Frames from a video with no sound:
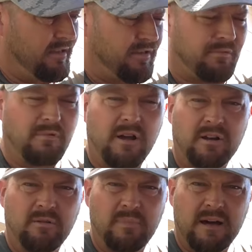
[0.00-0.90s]
the
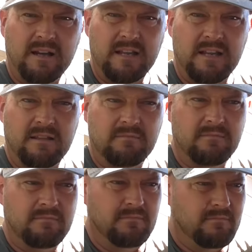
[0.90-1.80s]
throttle body
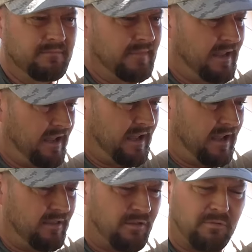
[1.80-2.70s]

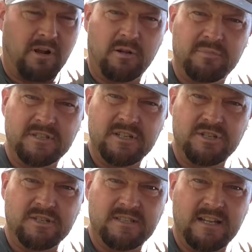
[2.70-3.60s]
and the throttle
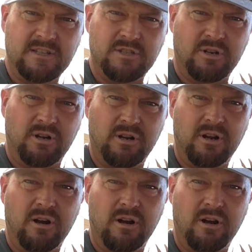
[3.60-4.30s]
position sensor